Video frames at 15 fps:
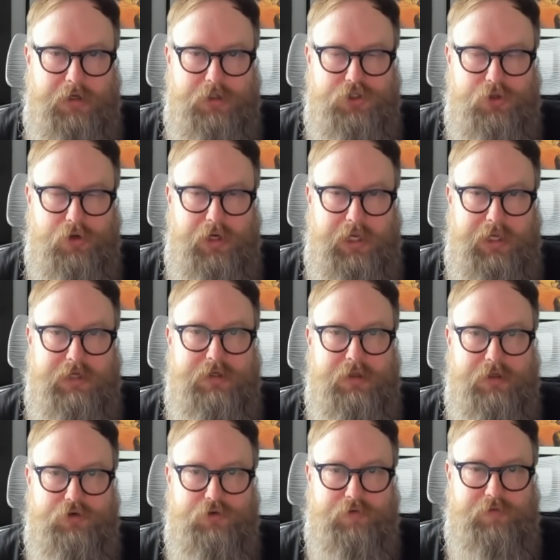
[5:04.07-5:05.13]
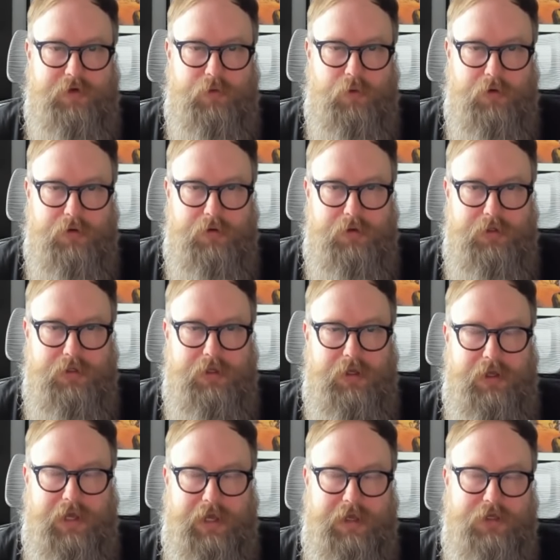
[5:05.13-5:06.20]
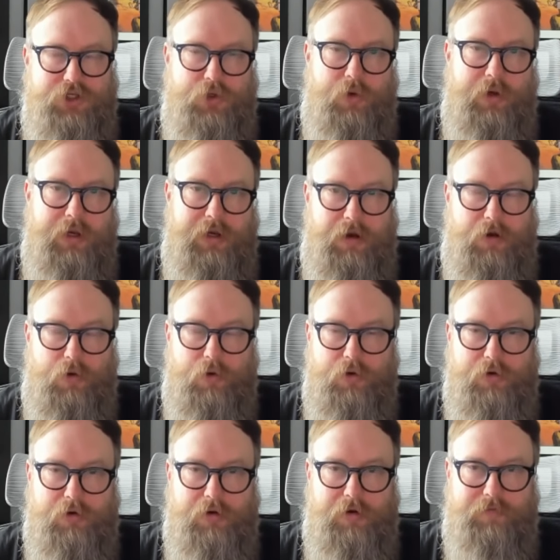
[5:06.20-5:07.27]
journey into the Drifted World and join Order of